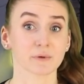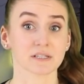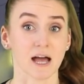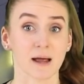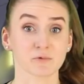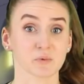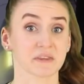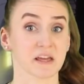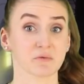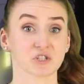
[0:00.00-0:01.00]
were times
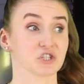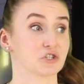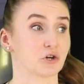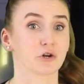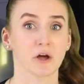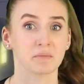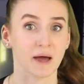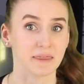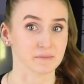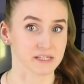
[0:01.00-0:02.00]
when they would just turn on
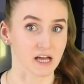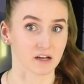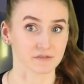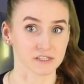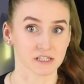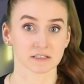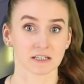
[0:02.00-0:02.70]
by themselves.